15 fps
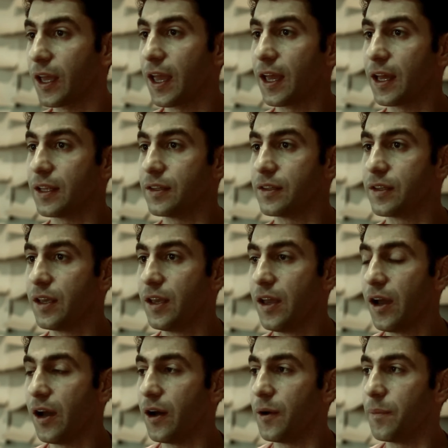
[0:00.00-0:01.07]
And
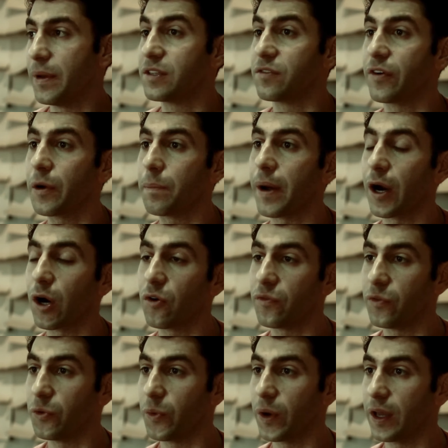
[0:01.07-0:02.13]
it's a very
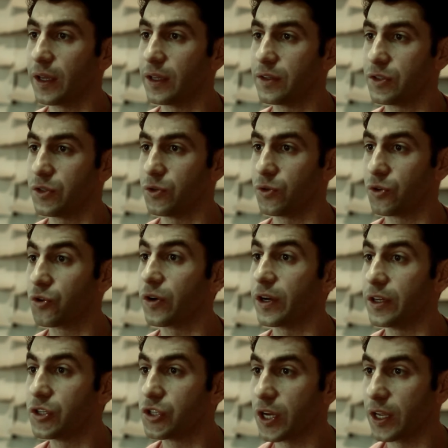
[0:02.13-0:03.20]
powerful way to
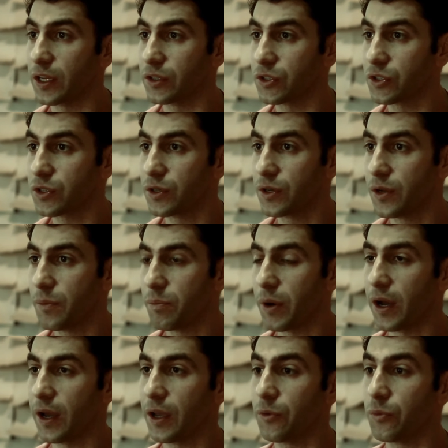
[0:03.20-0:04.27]
create change,
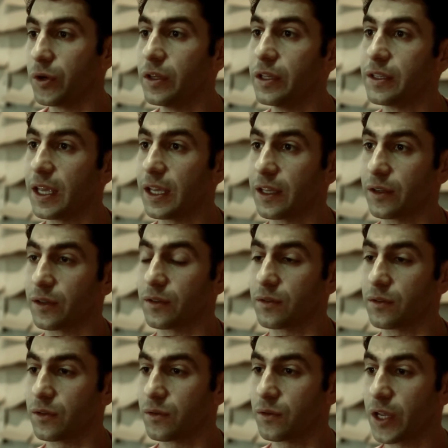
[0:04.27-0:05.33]
by really taking
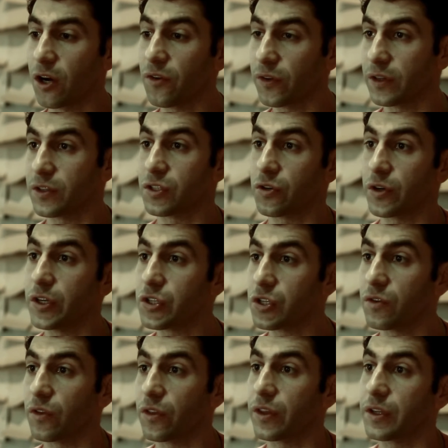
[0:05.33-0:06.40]
careful consideration
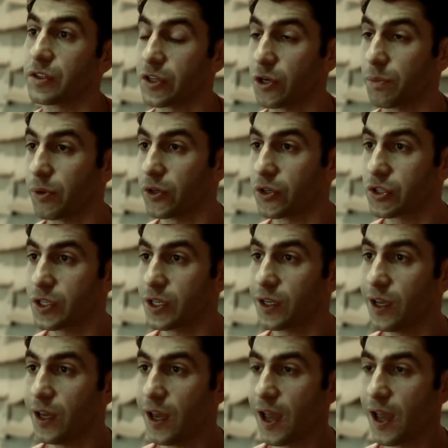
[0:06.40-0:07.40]
of the things that you're purchasing,